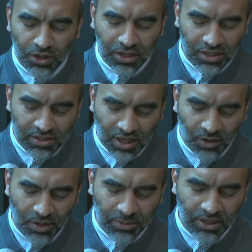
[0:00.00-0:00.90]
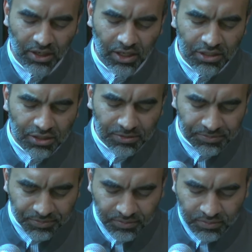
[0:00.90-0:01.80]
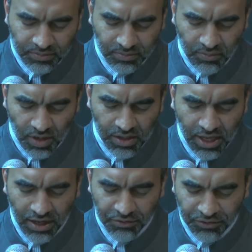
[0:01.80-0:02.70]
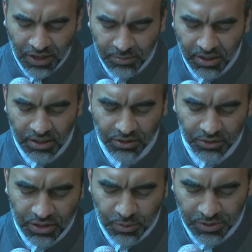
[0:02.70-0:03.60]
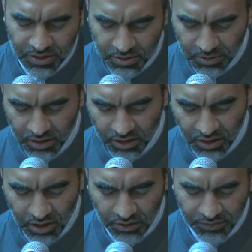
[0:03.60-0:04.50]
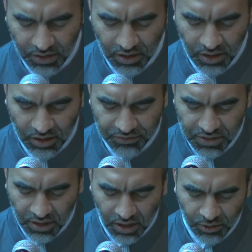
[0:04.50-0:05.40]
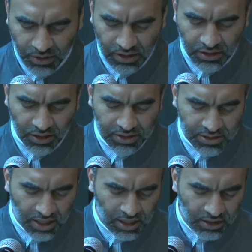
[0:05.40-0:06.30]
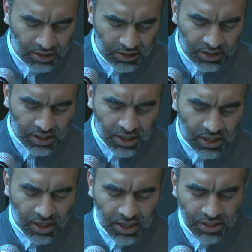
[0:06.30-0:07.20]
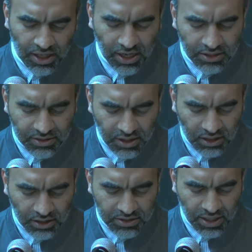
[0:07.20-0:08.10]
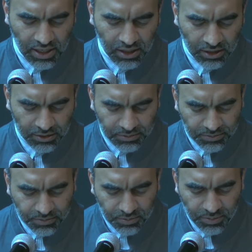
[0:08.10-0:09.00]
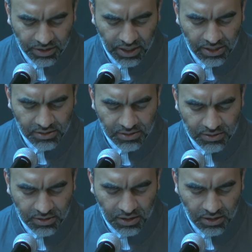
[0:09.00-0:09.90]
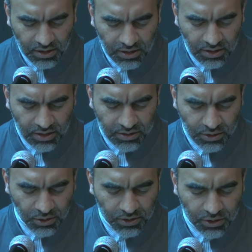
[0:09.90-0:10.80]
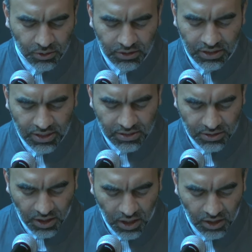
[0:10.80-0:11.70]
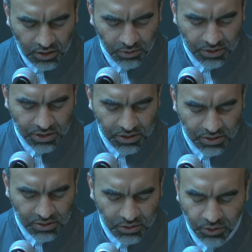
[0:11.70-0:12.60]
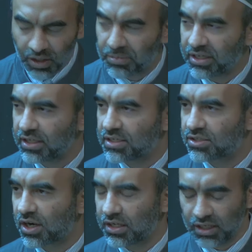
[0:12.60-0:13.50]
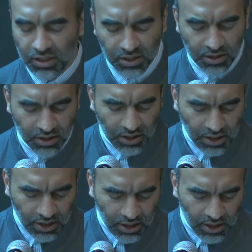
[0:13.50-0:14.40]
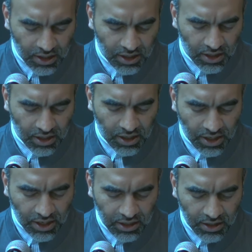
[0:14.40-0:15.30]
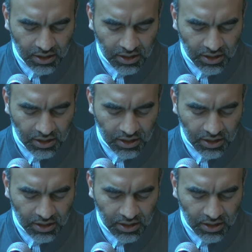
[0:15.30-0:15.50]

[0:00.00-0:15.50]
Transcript: Isra and Miraj, that framing it through this principle of, of al-iftiqaru ila Allah Ta'ala, and that Allah Ta'ala begins in Surah, Surah Al Isra, which is Surah Bani Israel, and